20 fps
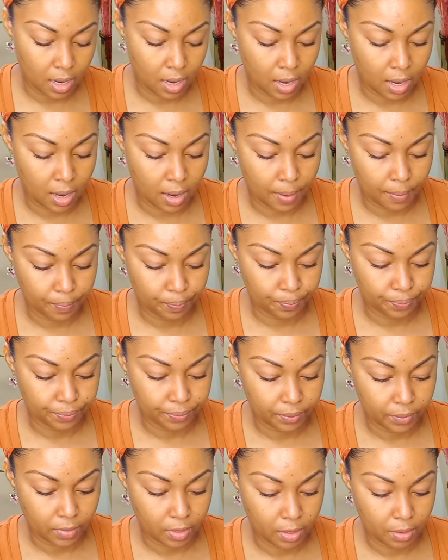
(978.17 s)

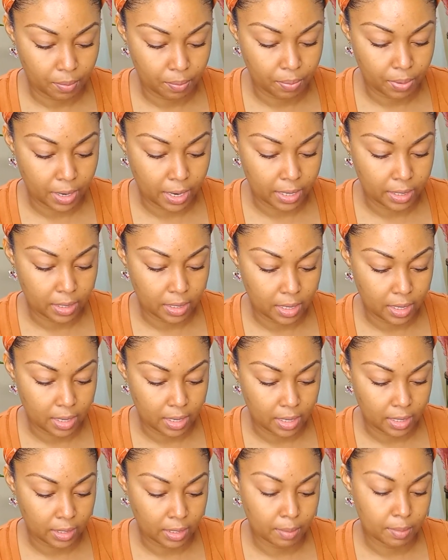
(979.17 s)
But
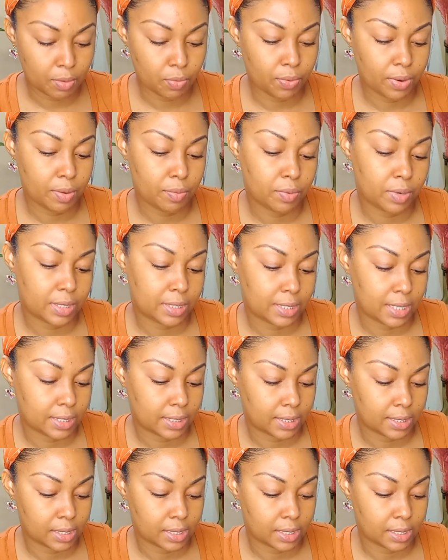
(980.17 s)
let me read what it says.